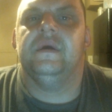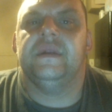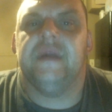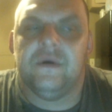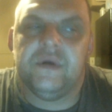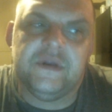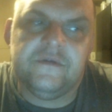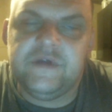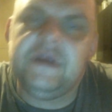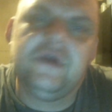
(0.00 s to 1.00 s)
Now, in a
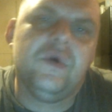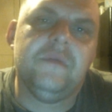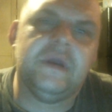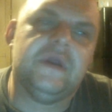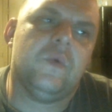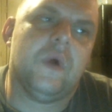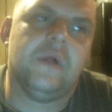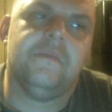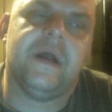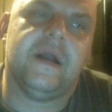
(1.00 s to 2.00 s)
video I made a
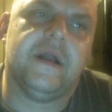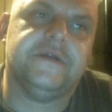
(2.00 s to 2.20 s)
while back,